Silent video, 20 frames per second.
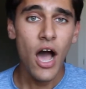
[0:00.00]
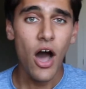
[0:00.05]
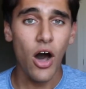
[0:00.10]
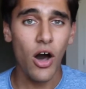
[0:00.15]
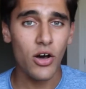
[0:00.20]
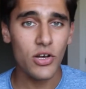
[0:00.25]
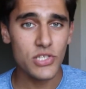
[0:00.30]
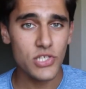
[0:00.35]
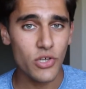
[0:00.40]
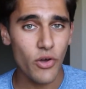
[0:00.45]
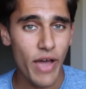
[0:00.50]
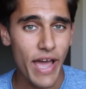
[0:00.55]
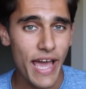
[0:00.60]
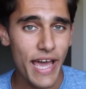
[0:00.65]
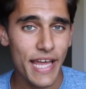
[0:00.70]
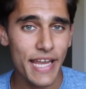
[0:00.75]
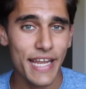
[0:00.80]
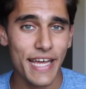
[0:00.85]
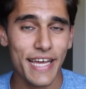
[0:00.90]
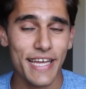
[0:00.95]
Also
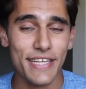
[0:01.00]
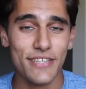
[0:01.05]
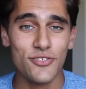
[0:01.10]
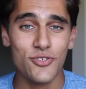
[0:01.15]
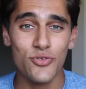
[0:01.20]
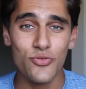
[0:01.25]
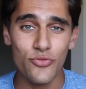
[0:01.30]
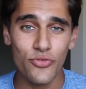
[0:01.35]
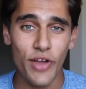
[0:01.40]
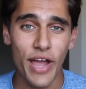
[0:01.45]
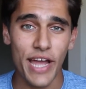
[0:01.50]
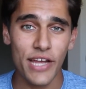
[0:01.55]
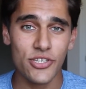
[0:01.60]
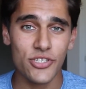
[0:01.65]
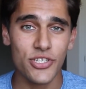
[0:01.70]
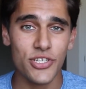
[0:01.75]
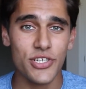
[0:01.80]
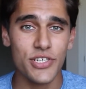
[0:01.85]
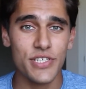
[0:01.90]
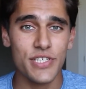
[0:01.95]
had 2
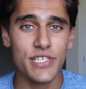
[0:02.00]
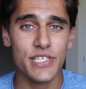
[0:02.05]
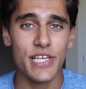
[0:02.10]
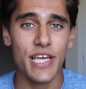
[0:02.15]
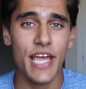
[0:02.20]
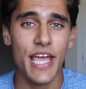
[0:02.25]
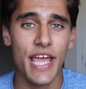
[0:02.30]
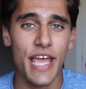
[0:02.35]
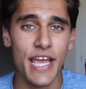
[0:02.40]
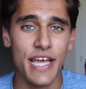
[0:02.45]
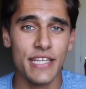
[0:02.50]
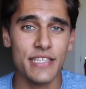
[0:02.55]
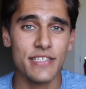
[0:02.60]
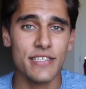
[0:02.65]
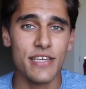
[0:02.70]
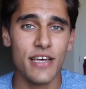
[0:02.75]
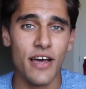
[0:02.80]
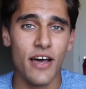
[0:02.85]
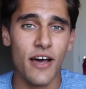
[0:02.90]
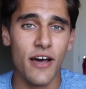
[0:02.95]
fractures and
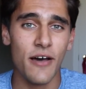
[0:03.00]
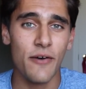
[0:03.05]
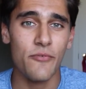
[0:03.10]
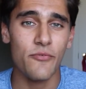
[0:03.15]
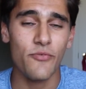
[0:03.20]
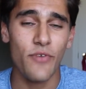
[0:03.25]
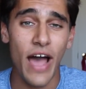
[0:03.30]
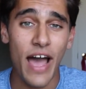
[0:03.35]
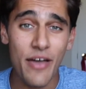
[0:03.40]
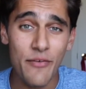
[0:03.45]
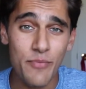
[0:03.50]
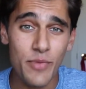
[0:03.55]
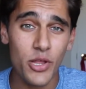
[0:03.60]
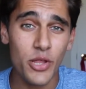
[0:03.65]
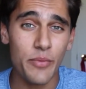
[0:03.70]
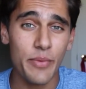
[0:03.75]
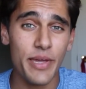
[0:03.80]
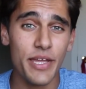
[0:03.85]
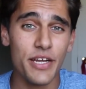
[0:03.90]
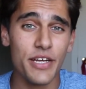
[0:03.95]

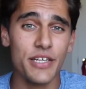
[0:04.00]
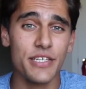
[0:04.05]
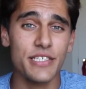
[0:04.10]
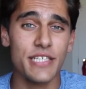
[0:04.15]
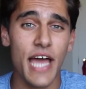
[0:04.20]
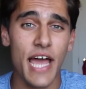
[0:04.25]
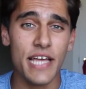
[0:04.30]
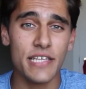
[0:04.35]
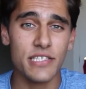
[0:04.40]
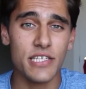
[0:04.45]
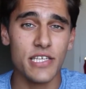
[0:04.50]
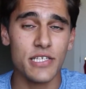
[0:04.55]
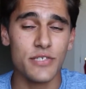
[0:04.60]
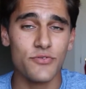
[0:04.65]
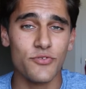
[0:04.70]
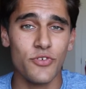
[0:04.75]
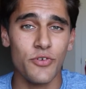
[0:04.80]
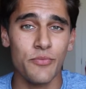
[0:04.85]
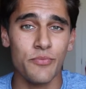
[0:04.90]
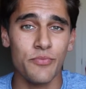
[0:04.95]
5mm diastasis
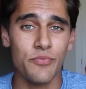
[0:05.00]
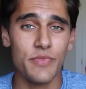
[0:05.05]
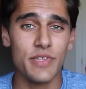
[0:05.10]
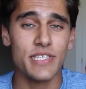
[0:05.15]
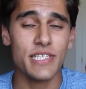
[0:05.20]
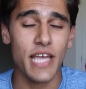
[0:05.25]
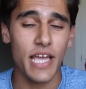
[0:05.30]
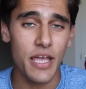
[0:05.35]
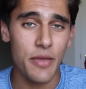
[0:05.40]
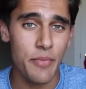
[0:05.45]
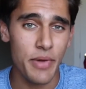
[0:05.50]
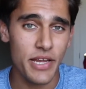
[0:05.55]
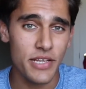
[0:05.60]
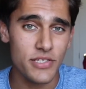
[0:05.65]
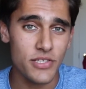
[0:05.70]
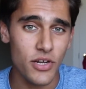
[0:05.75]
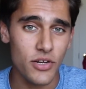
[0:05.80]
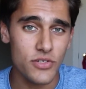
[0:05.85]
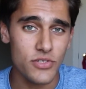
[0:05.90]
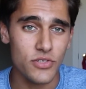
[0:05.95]
from the second
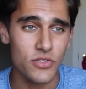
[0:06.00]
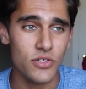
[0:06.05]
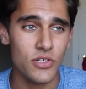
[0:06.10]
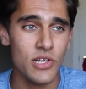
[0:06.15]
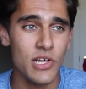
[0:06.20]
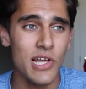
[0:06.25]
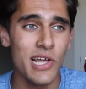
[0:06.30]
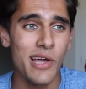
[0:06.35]
metatarsal